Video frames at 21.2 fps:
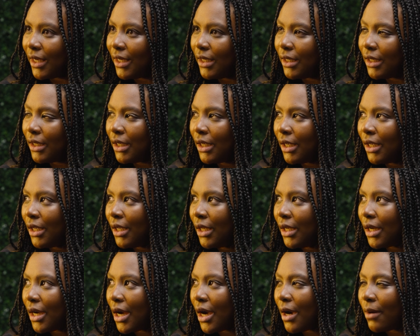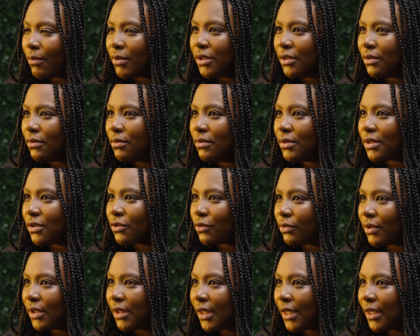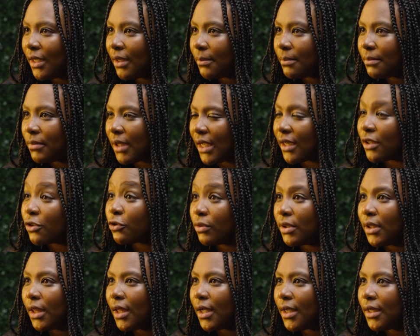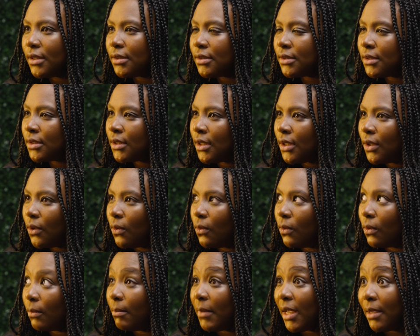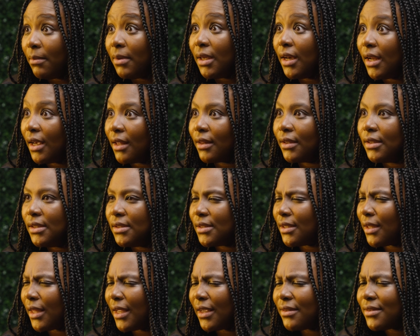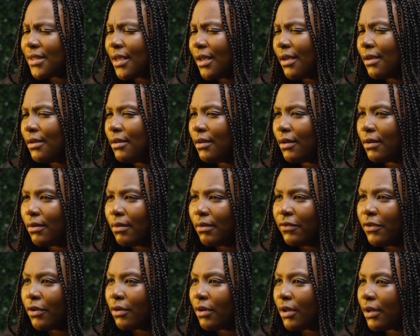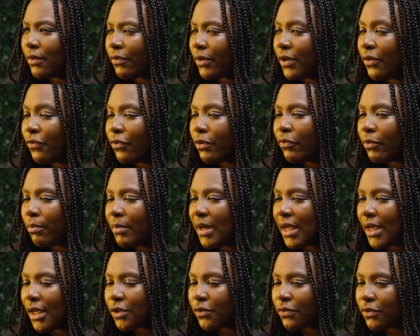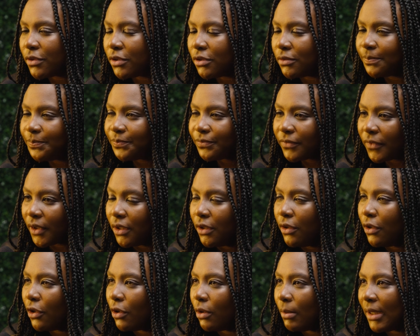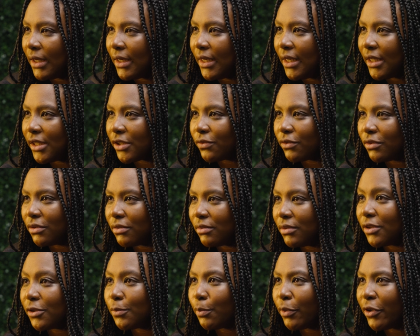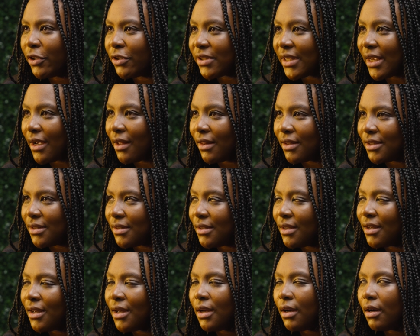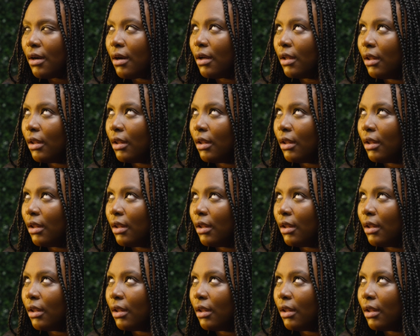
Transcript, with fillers: at night, I would use a street lamp, like a street light, or maybe an LED. Something like say, you know, if you're here, if you're from Nashville, you know about Nashville. There's Printer's Alley.